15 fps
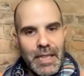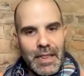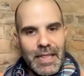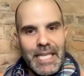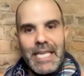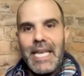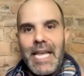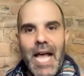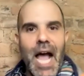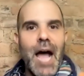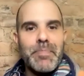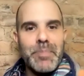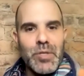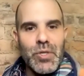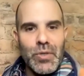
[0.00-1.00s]
leading
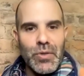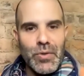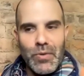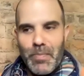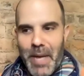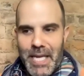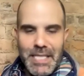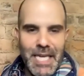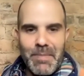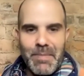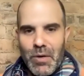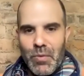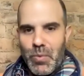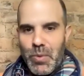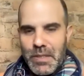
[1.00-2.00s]
up to
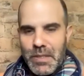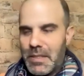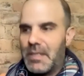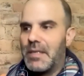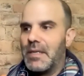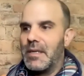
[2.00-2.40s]
pandemic was